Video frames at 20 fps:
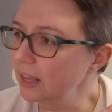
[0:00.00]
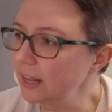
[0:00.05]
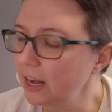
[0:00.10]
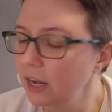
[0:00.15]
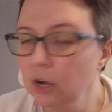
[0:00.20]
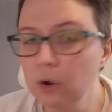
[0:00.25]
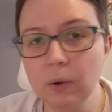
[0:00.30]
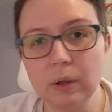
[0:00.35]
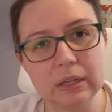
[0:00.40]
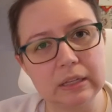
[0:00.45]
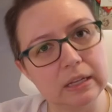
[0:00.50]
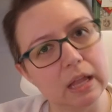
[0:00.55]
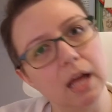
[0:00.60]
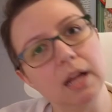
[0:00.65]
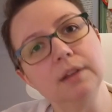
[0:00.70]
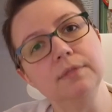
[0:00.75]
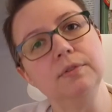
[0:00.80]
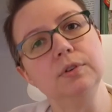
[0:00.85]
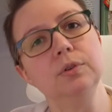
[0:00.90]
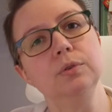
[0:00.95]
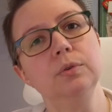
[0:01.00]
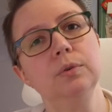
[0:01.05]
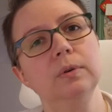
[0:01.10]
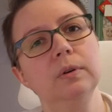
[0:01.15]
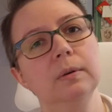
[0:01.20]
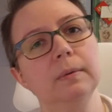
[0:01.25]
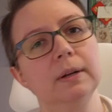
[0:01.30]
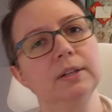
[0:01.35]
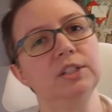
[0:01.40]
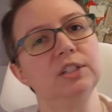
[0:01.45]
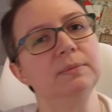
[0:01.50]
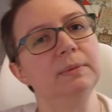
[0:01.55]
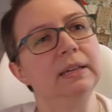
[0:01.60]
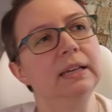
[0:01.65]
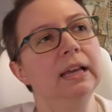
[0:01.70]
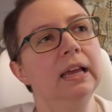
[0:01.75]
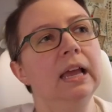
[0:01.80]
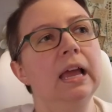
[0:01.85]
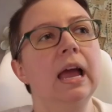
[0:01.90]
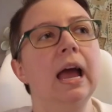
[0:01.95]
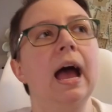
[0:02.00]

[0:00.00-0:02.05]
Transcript: And I know a lot of you who are watching me,